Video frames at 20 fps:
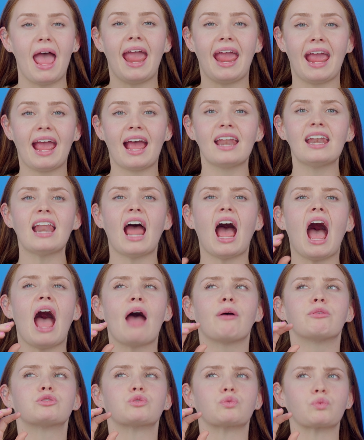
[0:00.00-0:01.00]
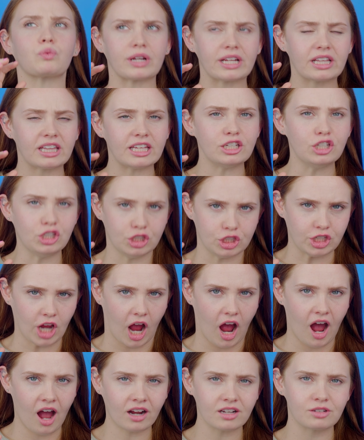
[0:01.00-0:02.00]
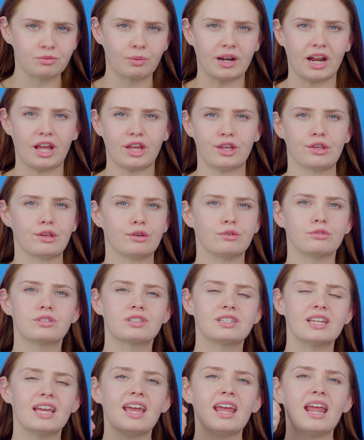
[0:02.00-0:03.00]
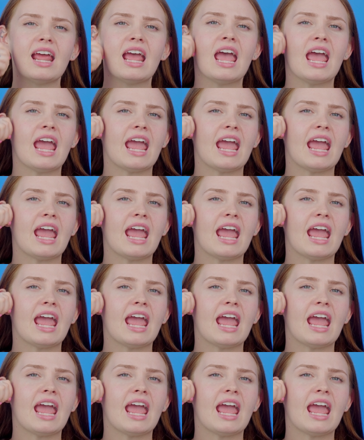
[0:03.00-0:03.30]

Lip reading: And I was really shocked when I used it.